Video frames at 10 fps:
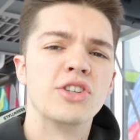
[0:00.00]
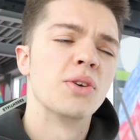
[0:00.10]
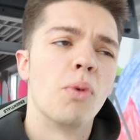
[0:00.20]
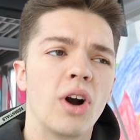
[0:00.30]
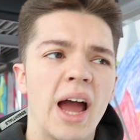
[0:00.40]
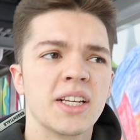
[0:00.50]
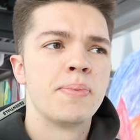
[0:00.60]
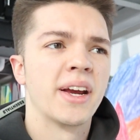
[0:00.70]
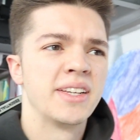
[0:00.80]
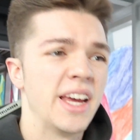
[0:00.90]
There's some more
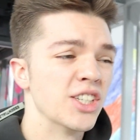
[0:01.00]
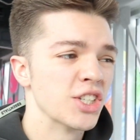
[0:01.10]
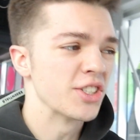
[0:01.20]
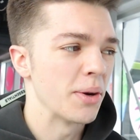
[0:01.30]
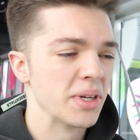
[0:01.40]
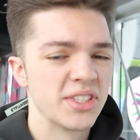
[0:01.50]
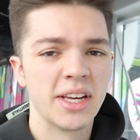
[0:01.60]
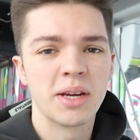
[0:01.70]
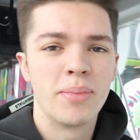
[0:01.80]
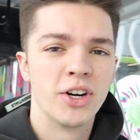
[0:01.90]
expectations, I would
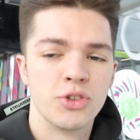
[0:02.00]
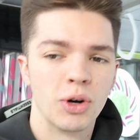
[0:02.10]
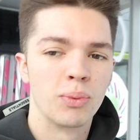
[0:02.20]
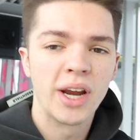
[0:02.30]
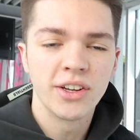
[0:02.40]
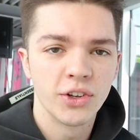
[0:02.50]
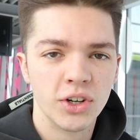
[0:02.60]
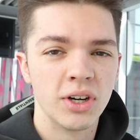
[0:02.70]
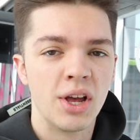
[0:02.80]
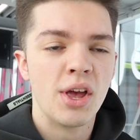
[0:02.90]
say, compared to a
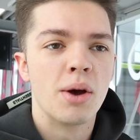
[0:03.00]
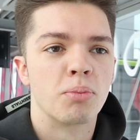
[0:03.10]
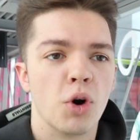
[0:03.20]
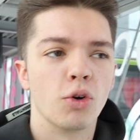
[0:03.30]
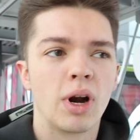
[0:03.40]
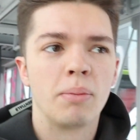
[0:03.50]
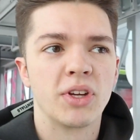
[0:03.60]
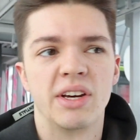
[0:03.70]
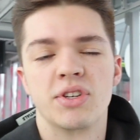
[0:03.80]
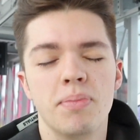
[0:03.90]
regular program.
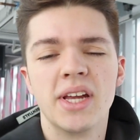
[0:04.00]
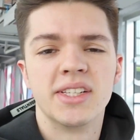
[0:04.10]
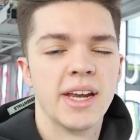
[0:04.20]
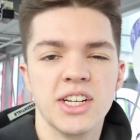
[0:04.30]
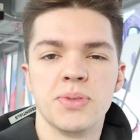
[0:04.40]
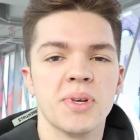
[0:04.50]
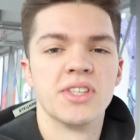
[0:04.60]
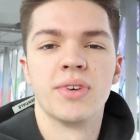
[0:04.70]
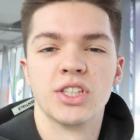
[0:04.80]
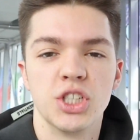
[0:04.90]
Like, you have to maintain a
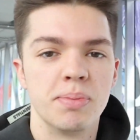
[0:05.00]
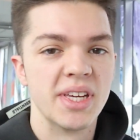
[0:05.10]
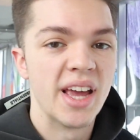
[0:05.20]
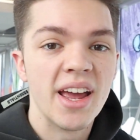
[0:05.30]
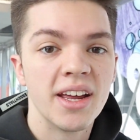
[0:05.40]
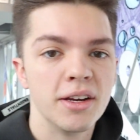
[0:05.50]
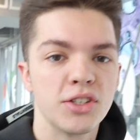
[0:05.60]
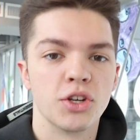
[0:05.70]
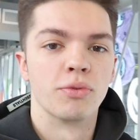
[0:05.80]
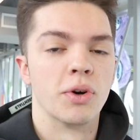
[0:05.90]
specific
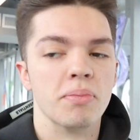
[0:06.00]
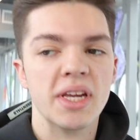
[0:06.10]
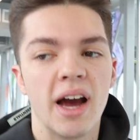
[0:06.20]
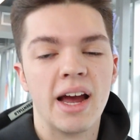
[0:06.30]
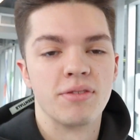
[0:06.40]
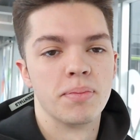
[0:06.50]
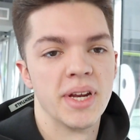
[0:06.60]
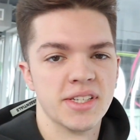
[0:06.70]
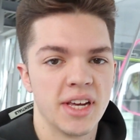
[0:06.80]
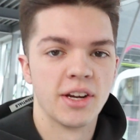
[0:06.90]
GPA. So for me, I have to
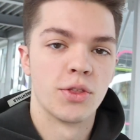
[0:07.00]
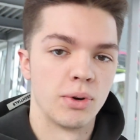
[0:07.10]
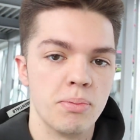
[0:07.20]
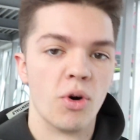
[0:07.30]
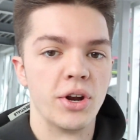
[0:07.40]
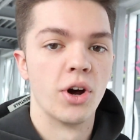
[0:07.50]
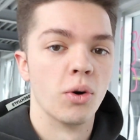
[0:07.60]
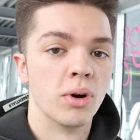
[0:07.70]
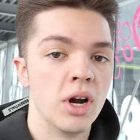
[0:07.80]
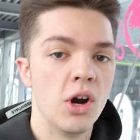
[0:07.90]
maintain a
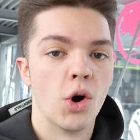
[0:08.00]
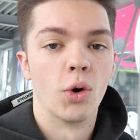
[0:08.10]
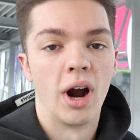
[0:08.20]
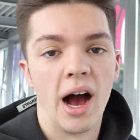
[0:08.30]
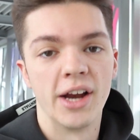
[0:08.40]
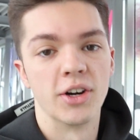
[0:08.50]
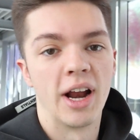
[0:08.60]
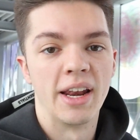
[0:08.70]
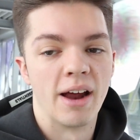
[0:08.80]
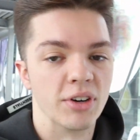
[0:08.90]
3.0 or
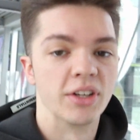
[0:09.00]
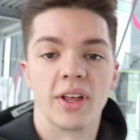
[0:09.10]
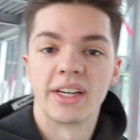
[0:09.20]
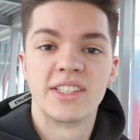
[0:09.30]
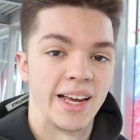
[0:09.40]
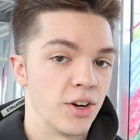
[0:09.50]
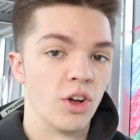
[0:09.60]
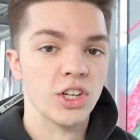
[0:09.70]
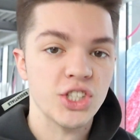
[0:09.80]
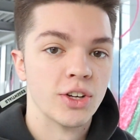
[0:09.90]
higher, and every
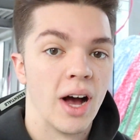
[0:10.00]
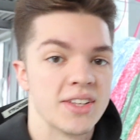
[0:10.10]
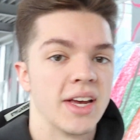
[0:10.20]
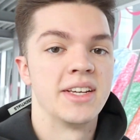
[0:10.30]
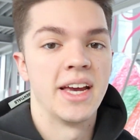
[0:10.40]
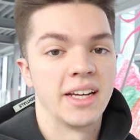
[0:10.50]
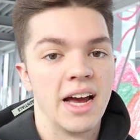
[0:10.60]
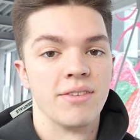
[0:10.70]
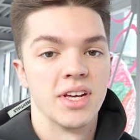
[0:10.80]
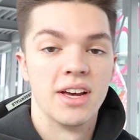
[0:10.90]
psychology class I take,
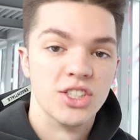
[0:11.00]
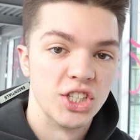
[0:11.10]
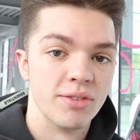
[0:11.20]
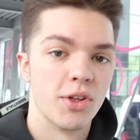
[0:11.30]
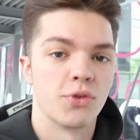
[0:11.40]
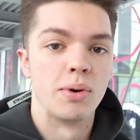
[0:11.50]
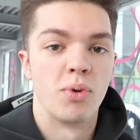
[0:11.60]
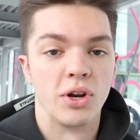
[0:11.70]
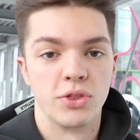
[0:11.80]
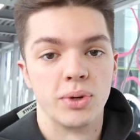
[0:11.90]
I have to achieve a
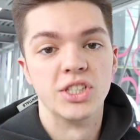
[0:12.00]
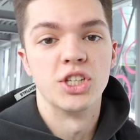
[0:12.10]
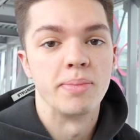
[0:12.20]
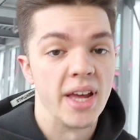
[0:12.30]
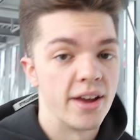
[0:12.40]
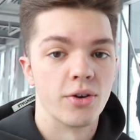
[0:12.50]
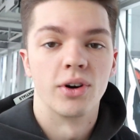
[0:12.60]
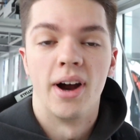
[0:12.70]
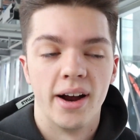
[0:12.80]
3.3 GPA or